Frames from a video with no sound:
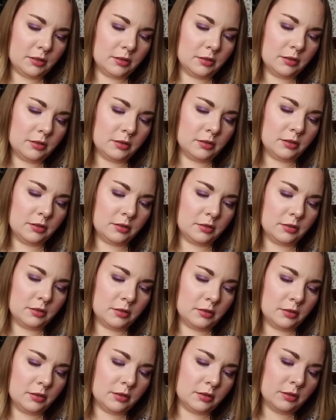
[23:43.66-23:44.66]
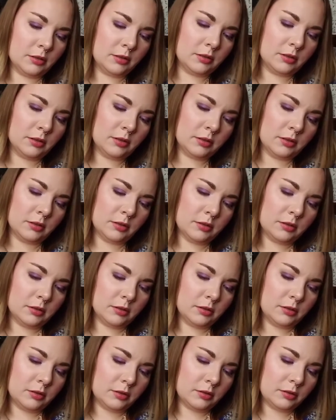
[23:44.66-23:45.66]

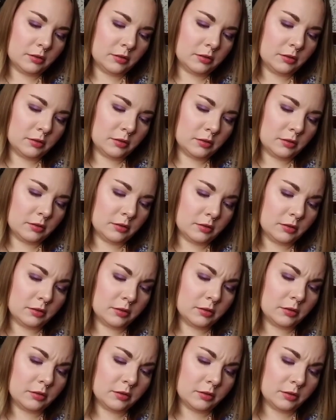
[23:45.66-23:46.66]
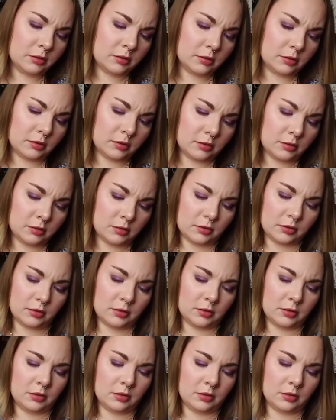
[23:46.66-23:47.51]
(no one is talking)